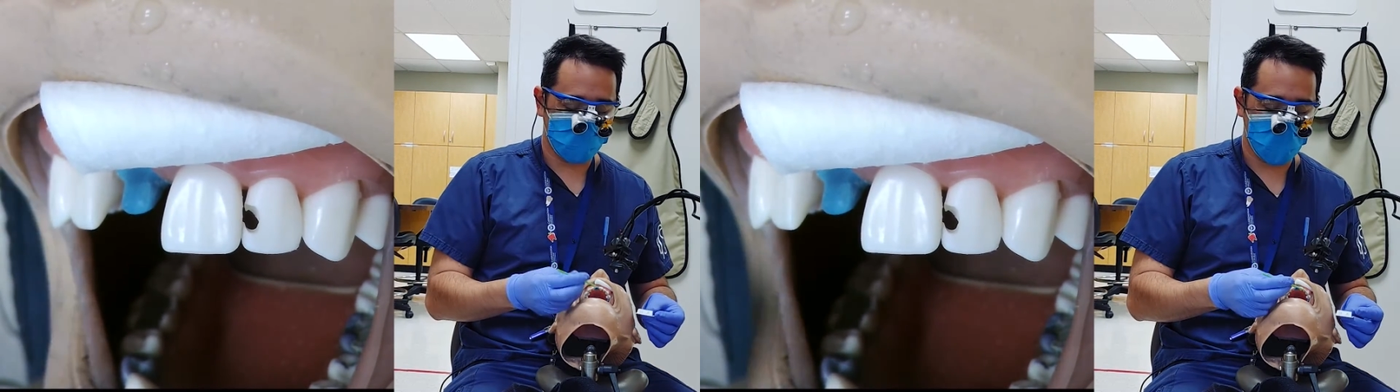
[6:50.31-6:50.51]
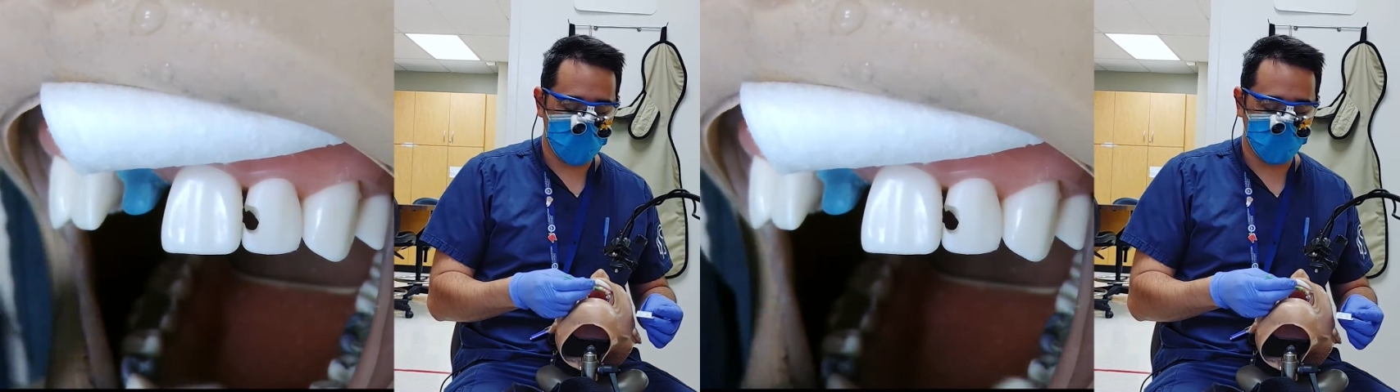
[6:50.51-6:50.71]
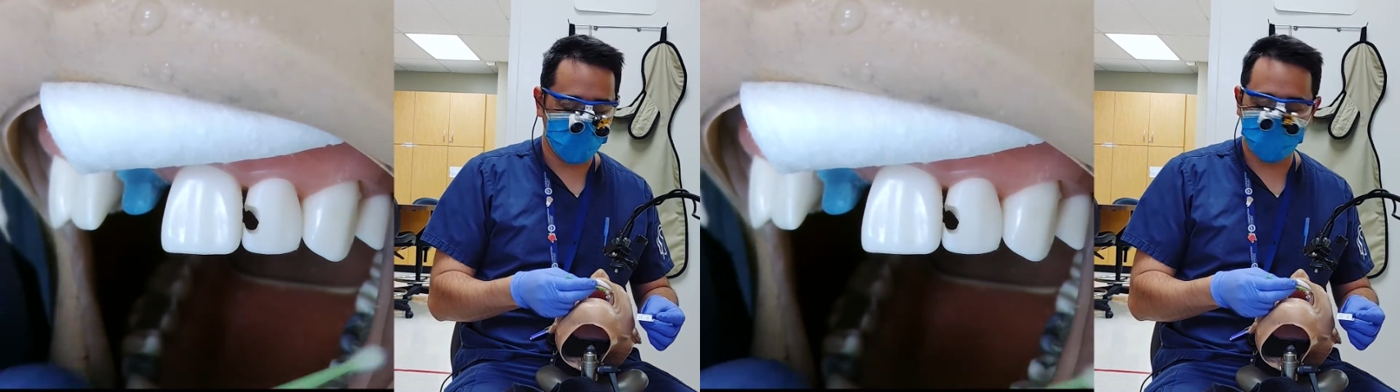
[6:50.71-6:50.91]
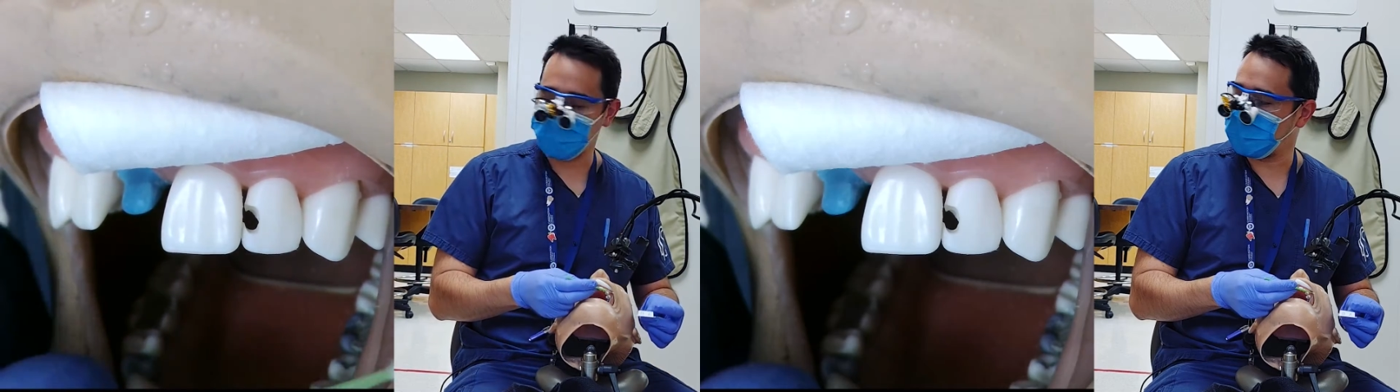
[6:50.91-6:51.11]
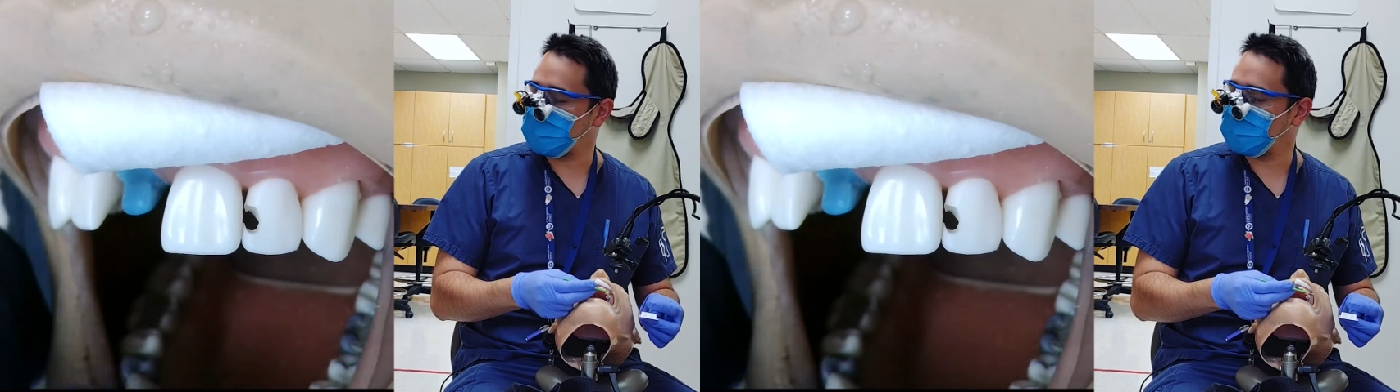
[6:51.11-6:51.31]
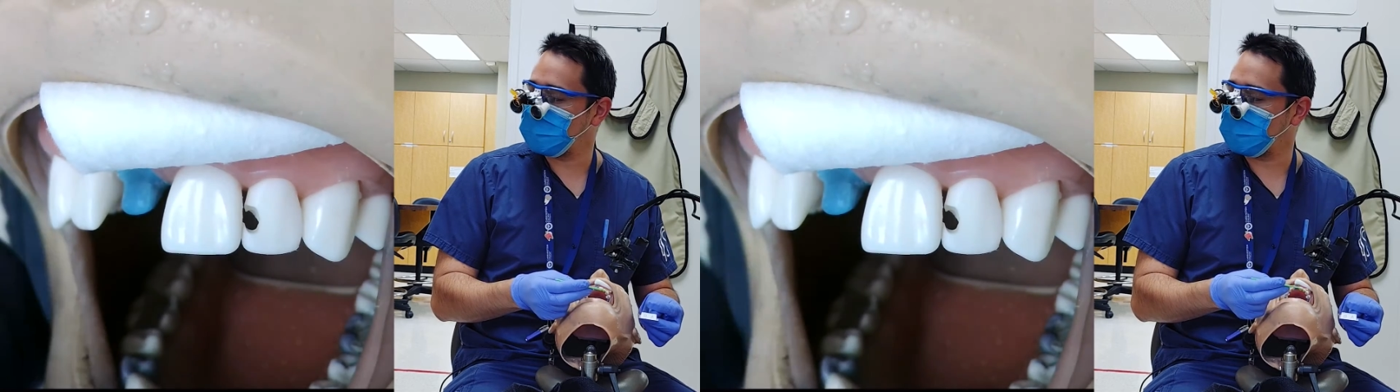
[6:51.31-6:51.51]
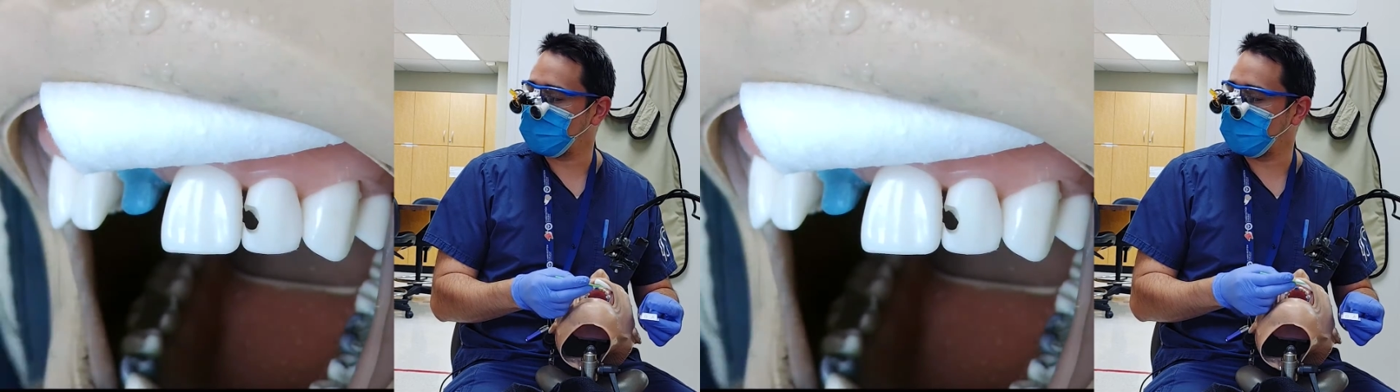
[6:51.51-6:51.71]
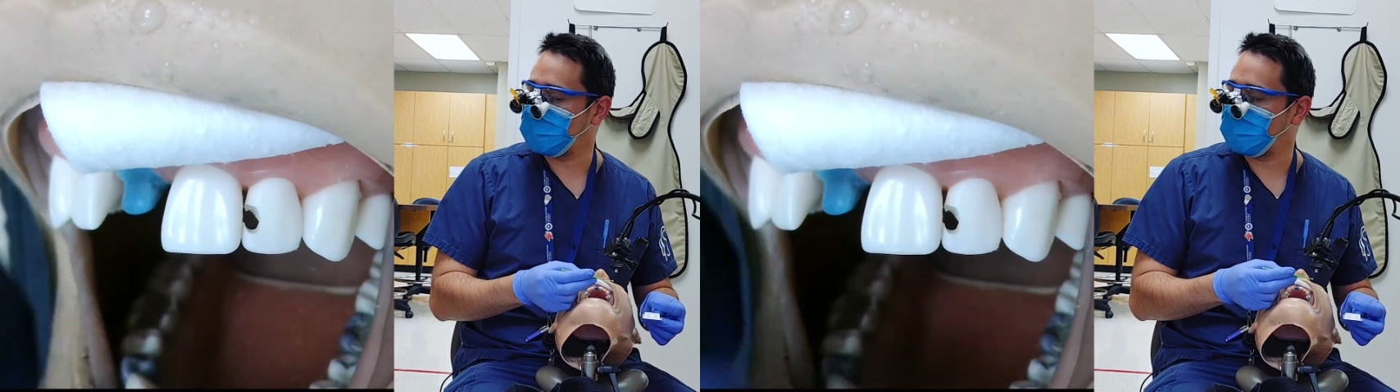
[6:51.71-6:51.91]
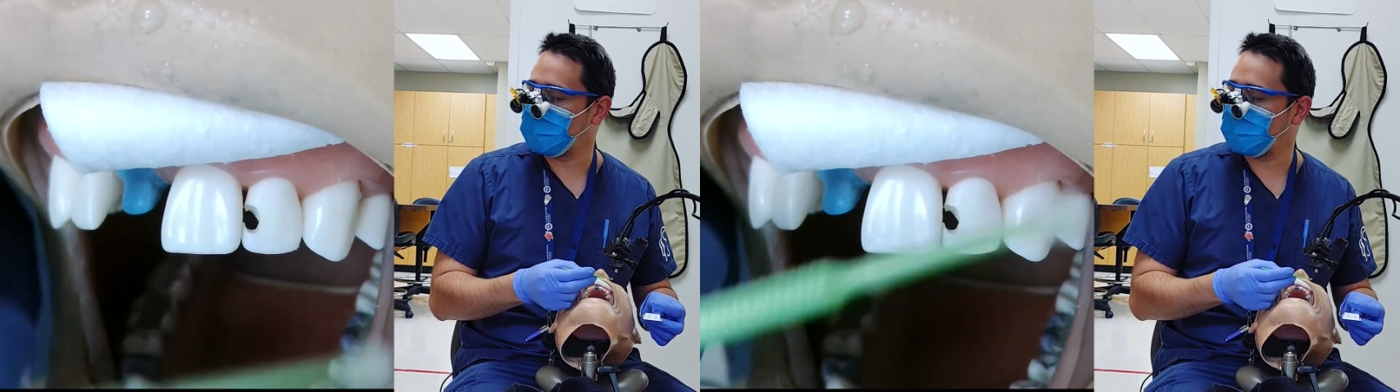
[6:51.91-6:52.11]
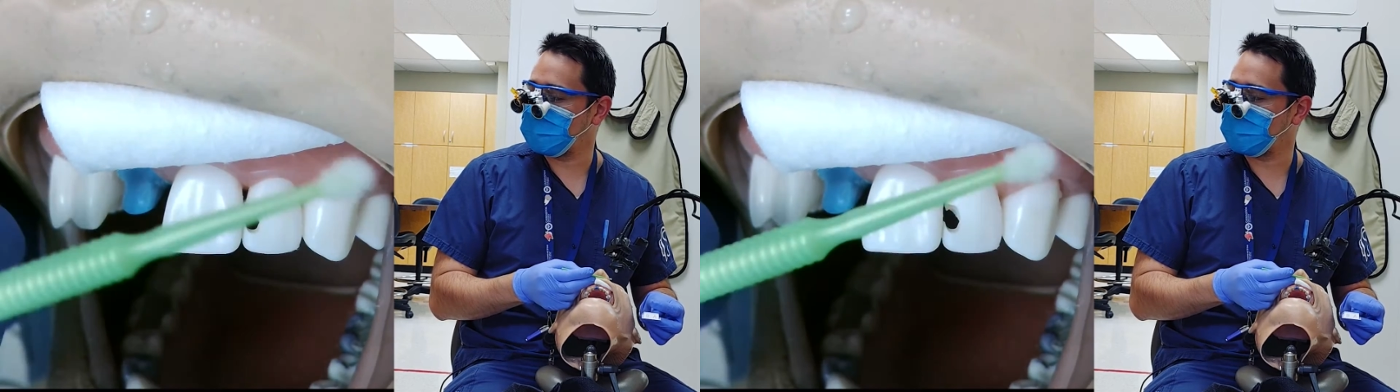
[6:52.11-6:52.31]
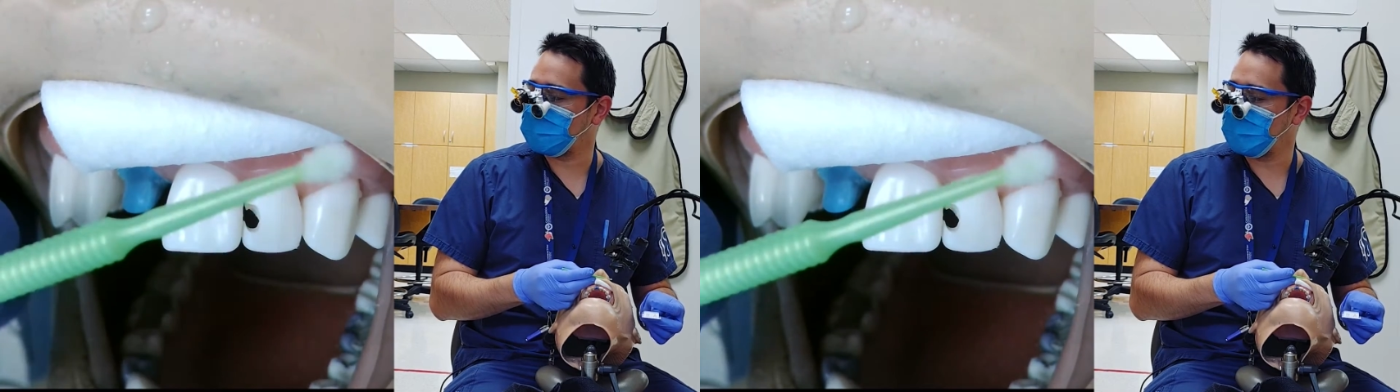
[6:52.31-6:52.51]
bendable brushes.